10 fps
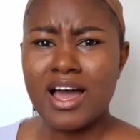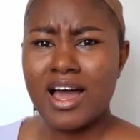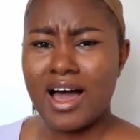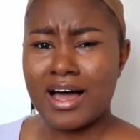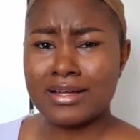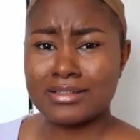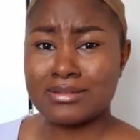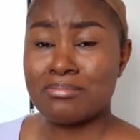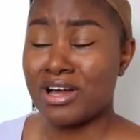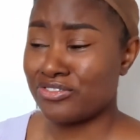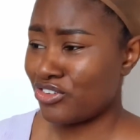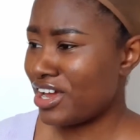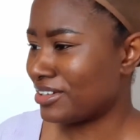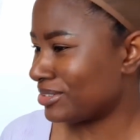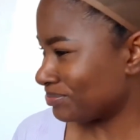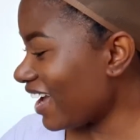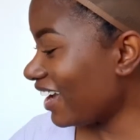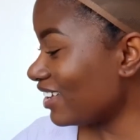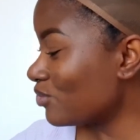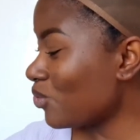and my friend.
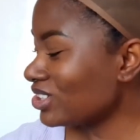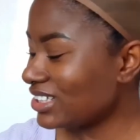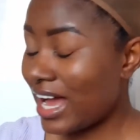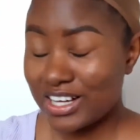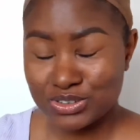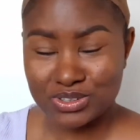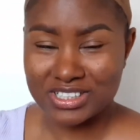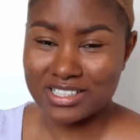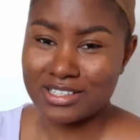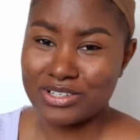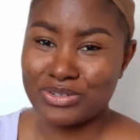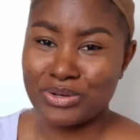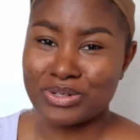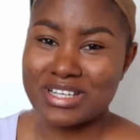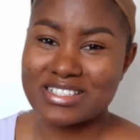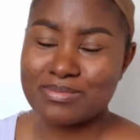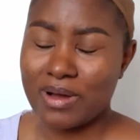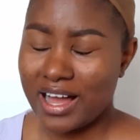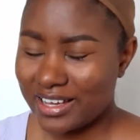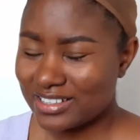And what actually
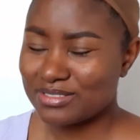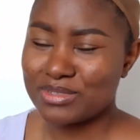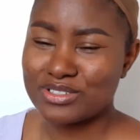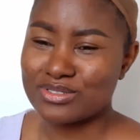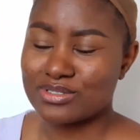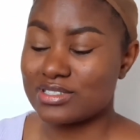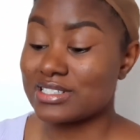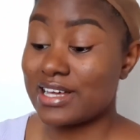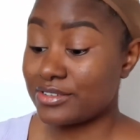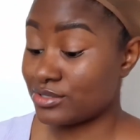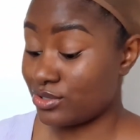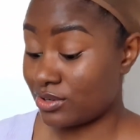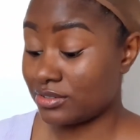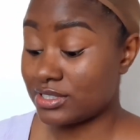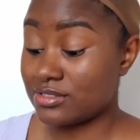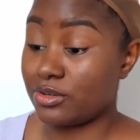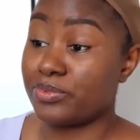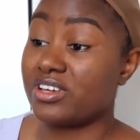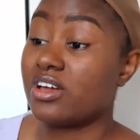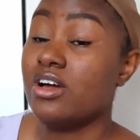inspired me to decide to talk on this
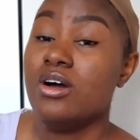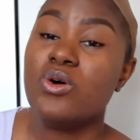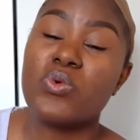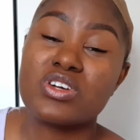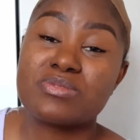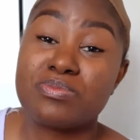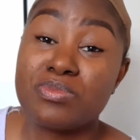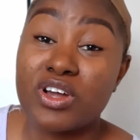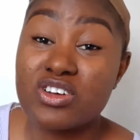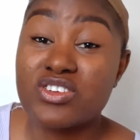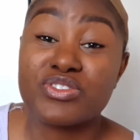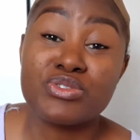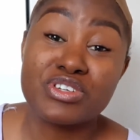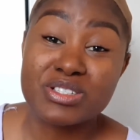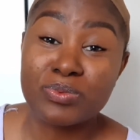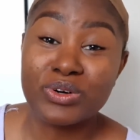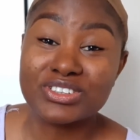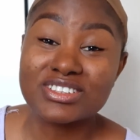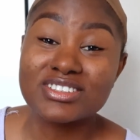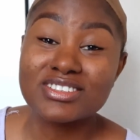topic was because of the
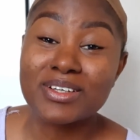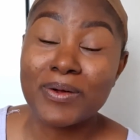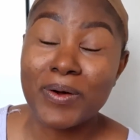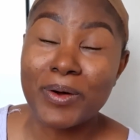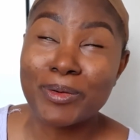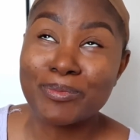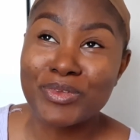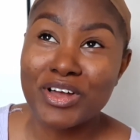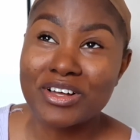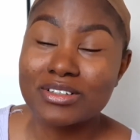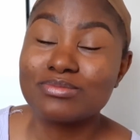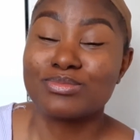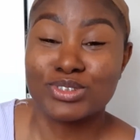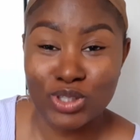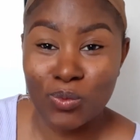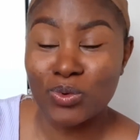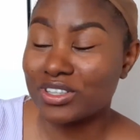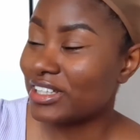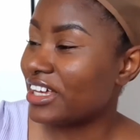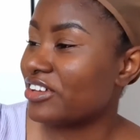response
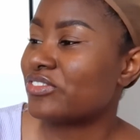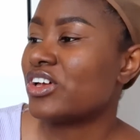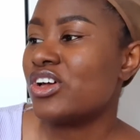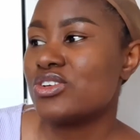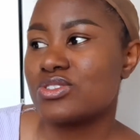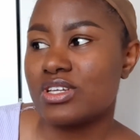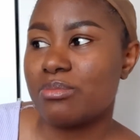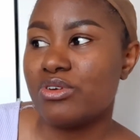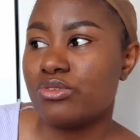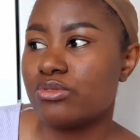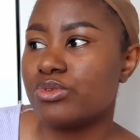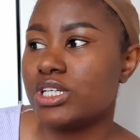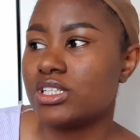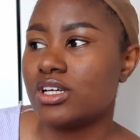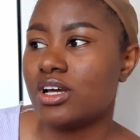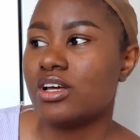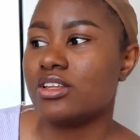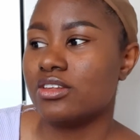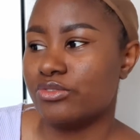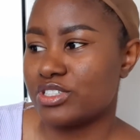someone gave. So let me read
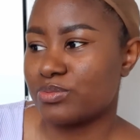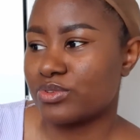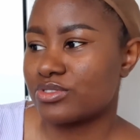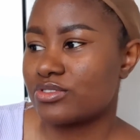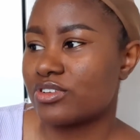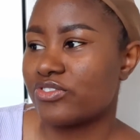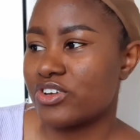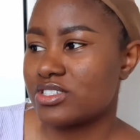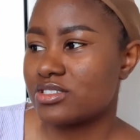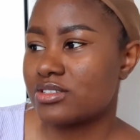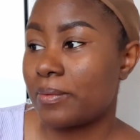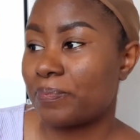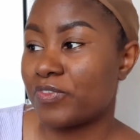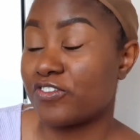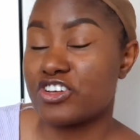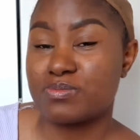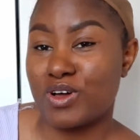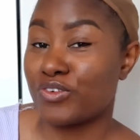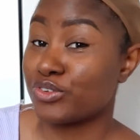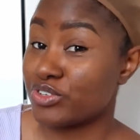the response. So the first
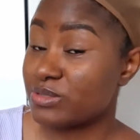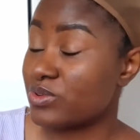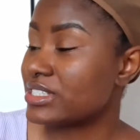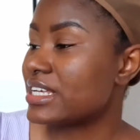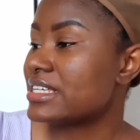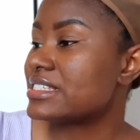part of the response says,